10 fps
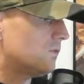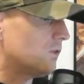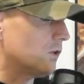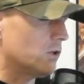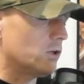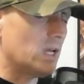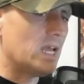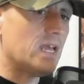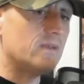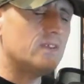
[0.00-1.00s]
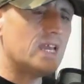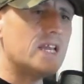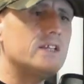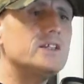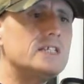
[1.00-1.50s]
the
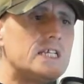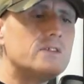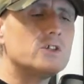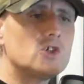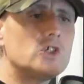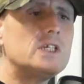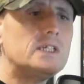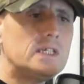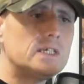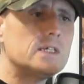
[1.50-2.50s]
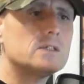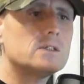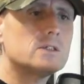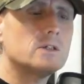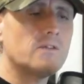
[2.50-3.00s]
the inner need that she
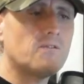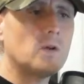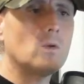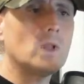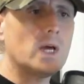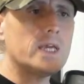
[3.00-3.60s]
needed to feel